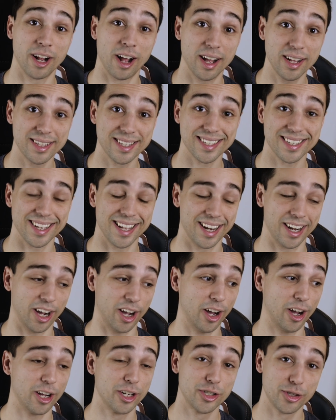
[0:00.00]
cuts in
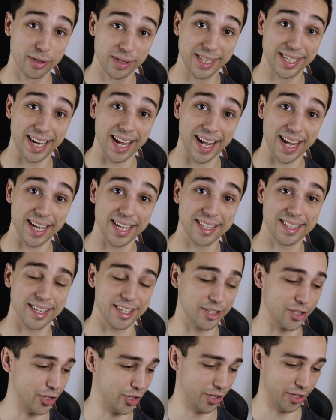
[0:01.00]
100 days
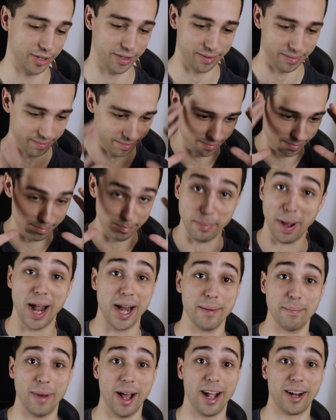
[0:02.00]
is just
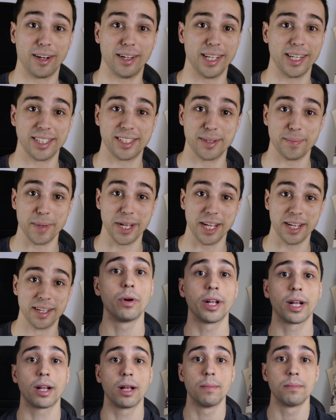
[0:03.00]
mind-boggling to me.
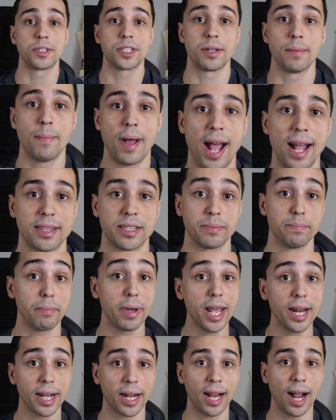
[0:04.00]
When it comes to Matt's
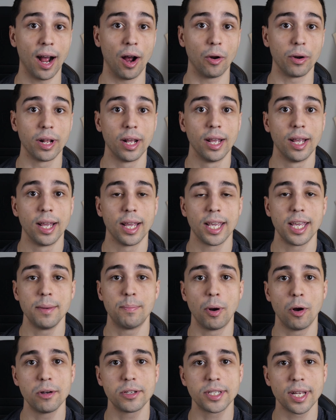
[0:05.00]
main account, he
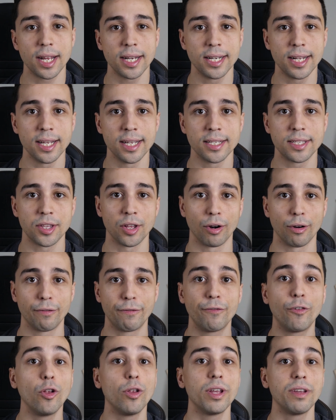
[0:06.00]
posts ideas that are
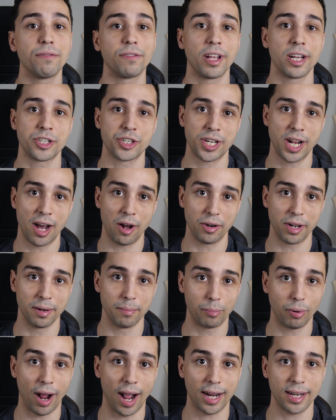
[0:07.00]
fully fleshed out
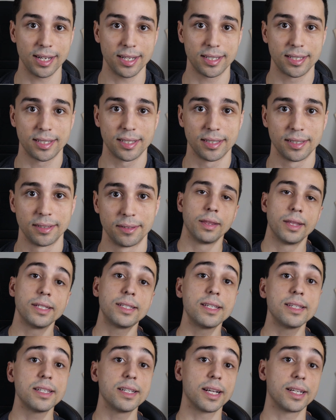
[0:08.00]
and practiced.
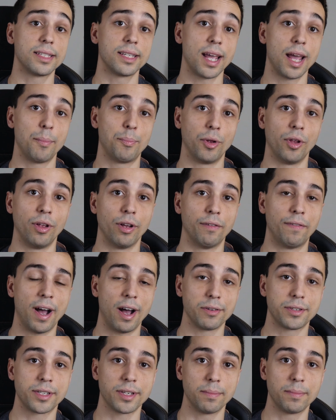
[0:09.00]
This is an example of
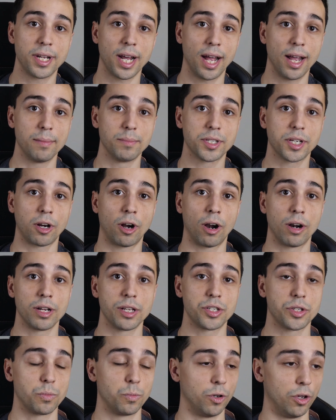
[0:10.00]
how sometimes
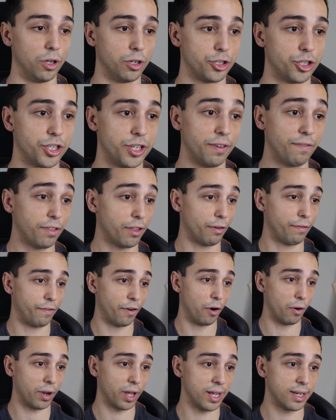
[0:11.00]
cardists will shift their
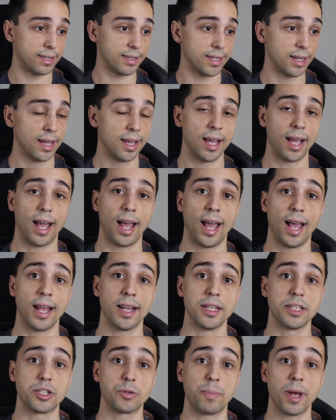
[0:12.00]
focus
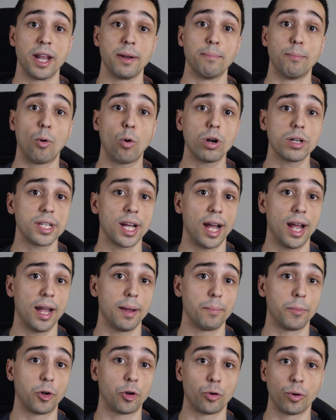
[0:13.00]
and spend more
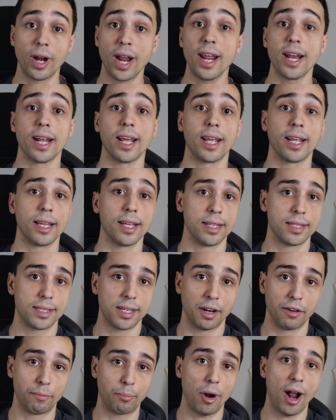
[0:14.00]
time creating
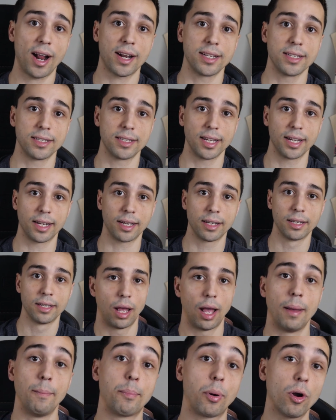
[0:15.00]
instead of practicing.
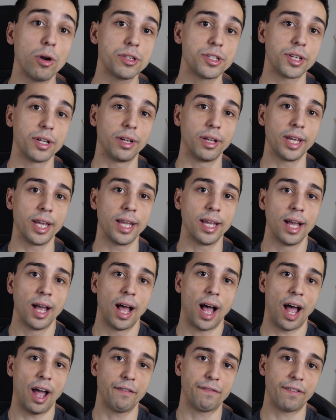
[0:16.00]
And personally,
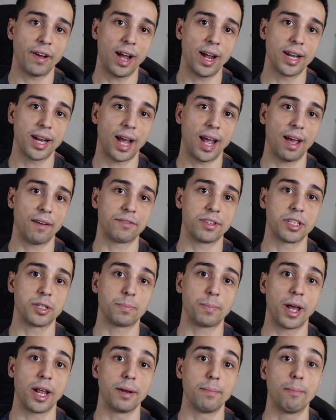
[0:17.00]
I find I have to
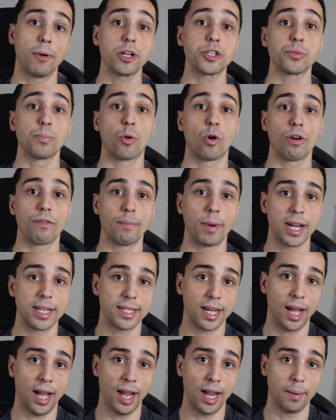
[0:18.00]
spend much more of my
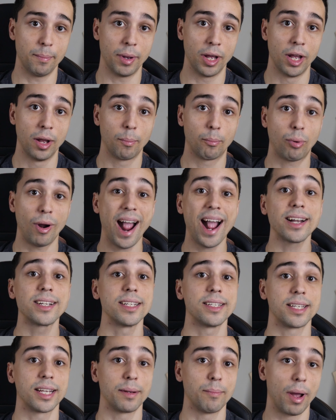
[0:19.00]
time
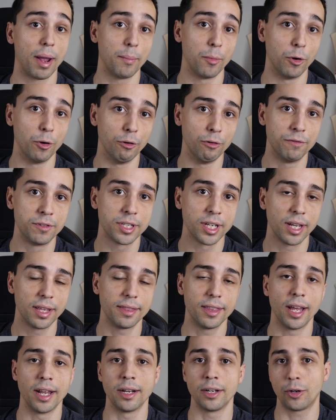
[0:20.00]
practicing my moves
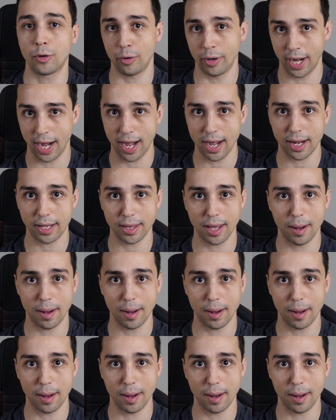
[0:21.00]
than creating